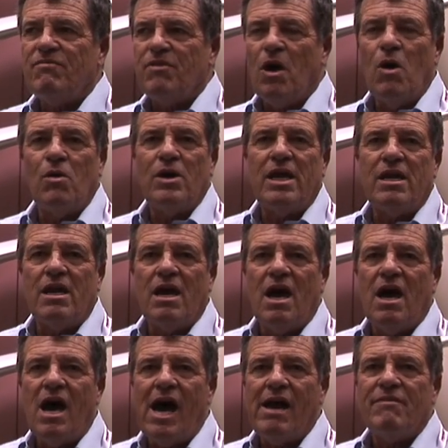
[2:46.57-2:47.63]
flown in
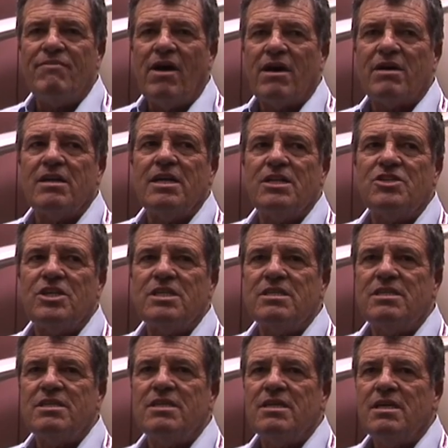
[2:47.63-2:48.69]
IFR
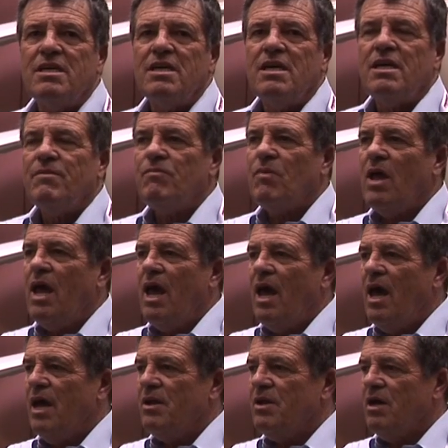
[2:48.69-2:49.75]
conditions
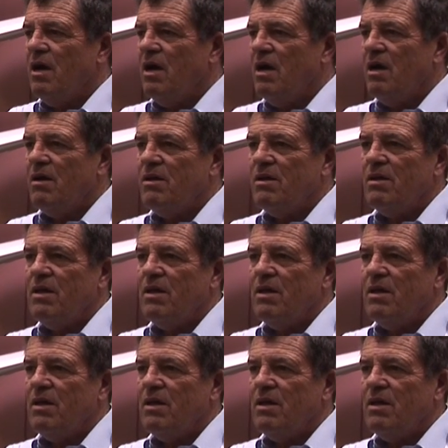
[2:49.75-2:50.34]
and